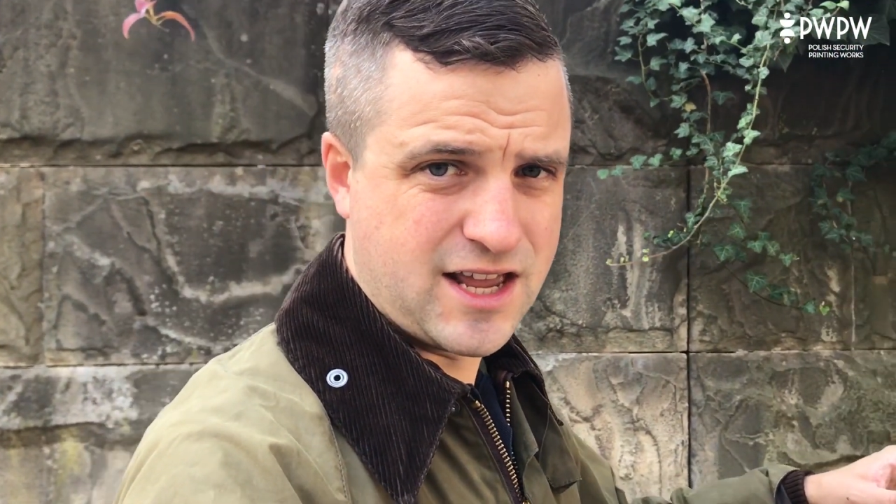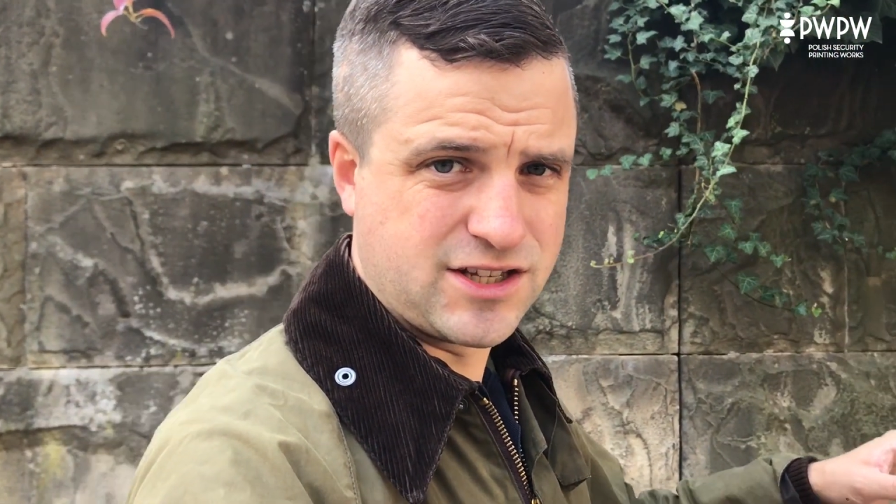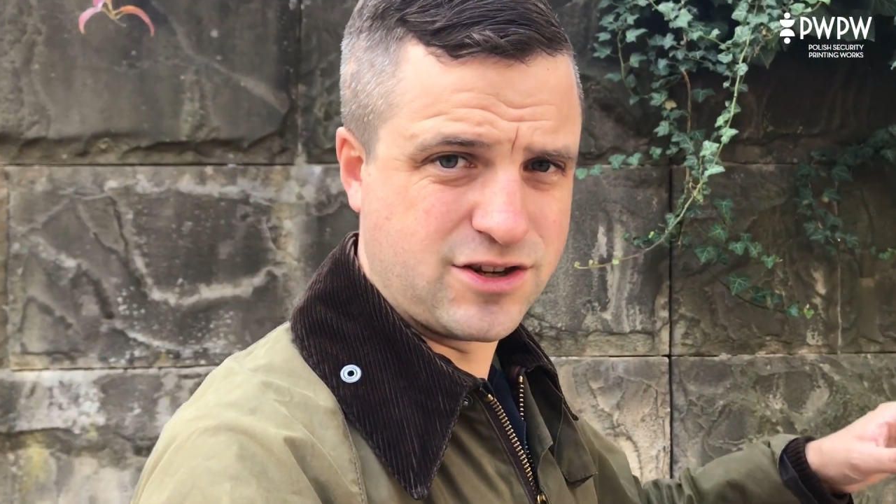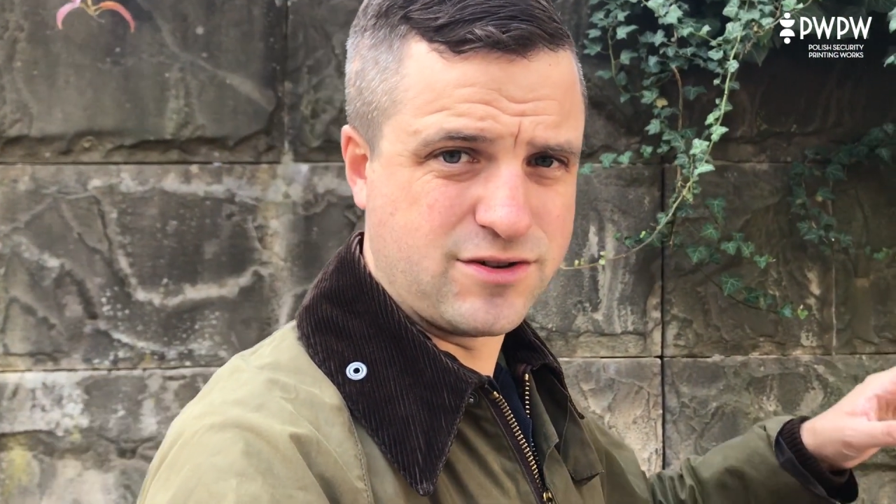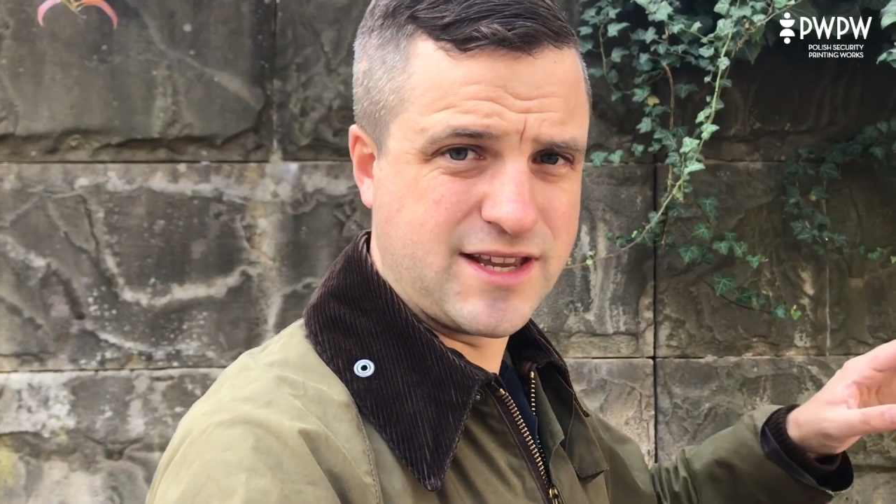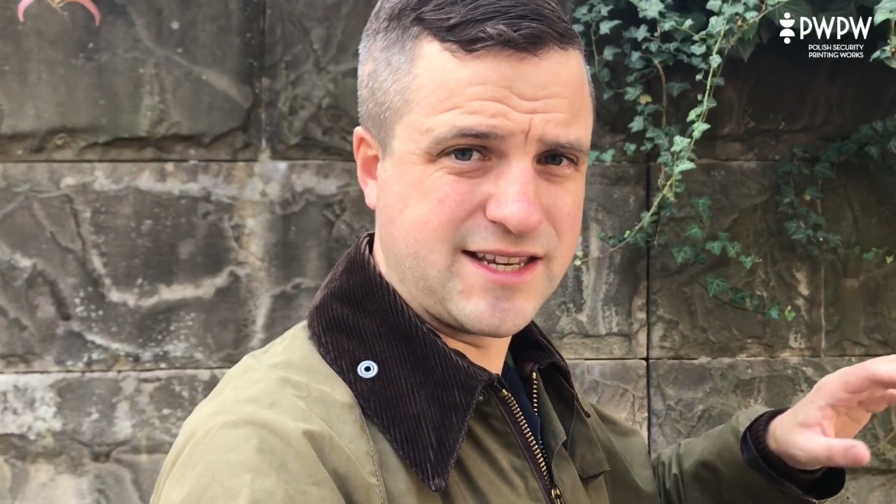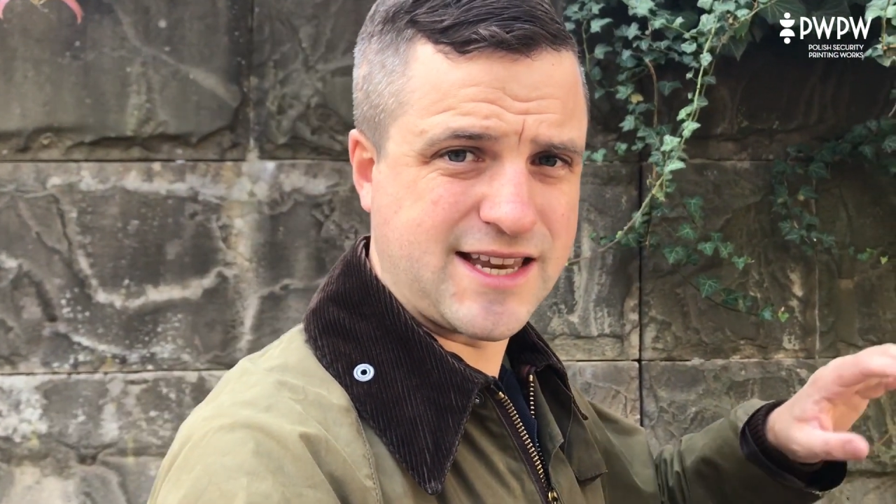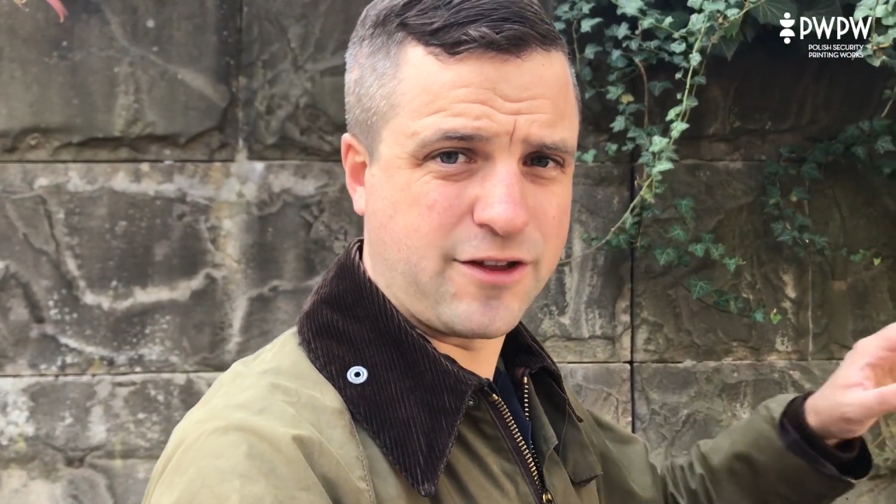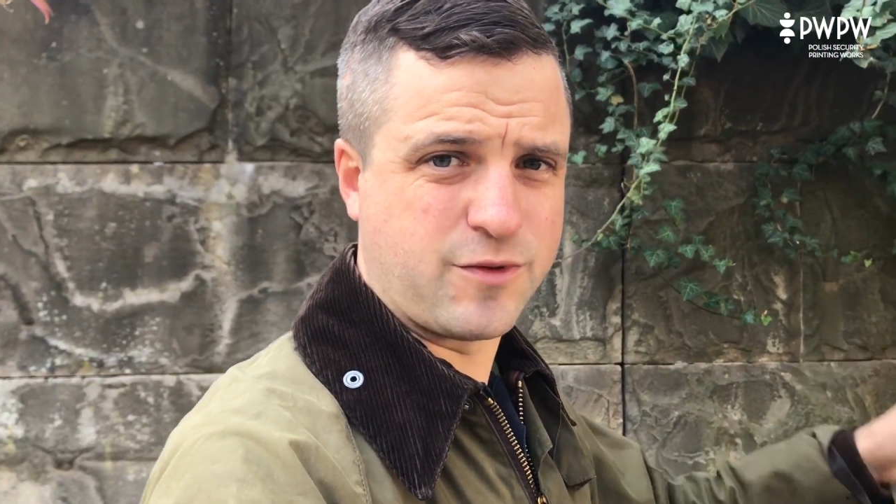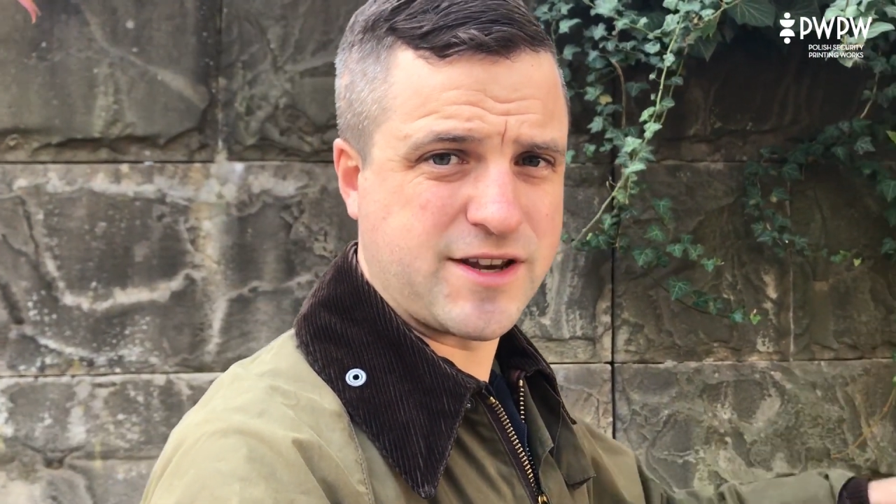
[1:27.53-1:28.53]
to the
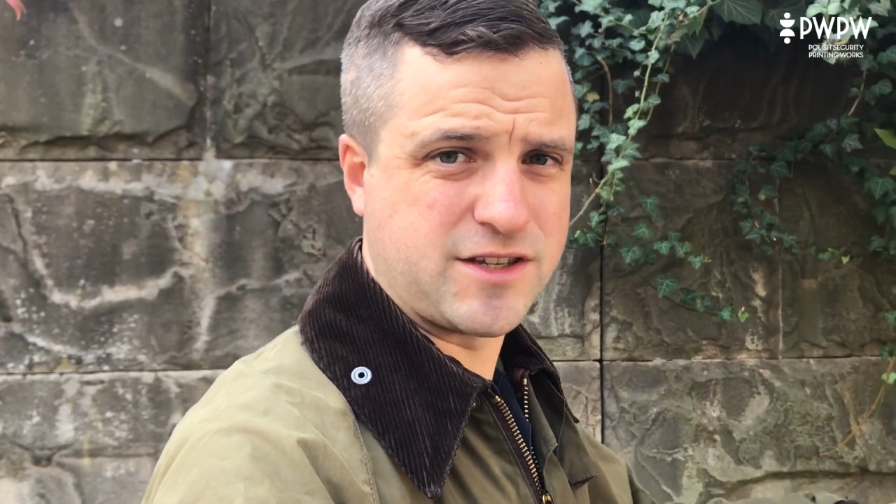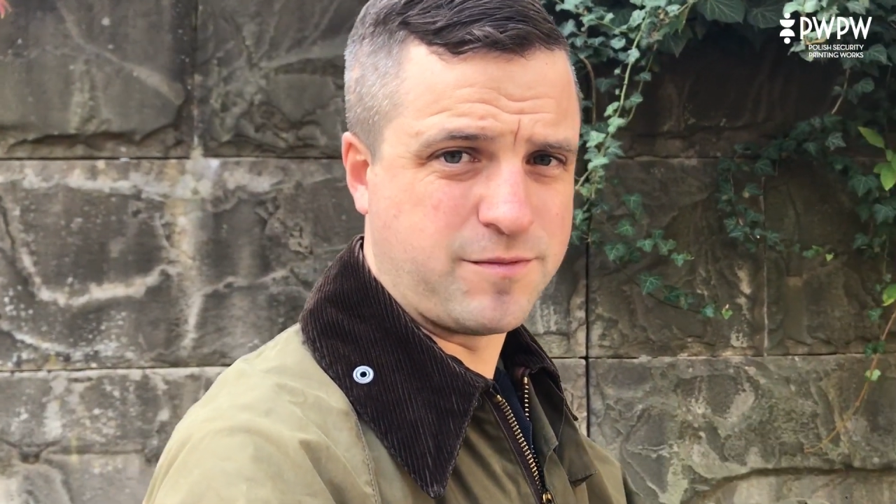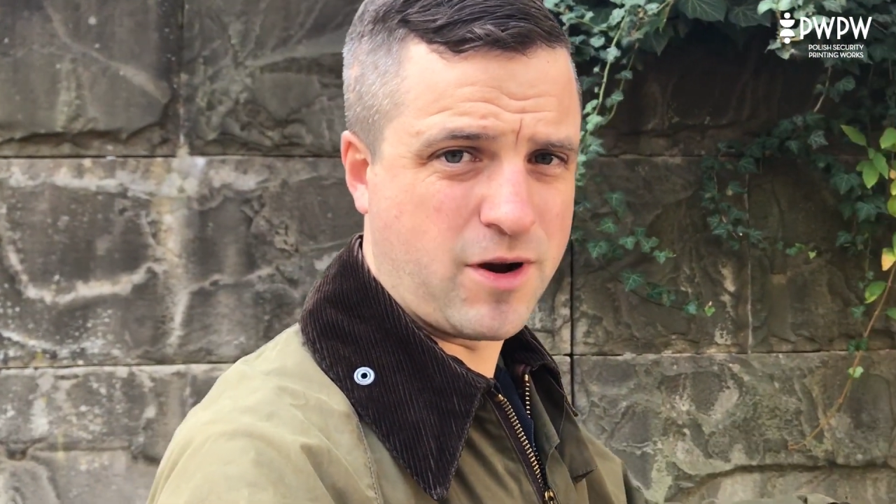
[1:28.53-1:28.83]
southwest of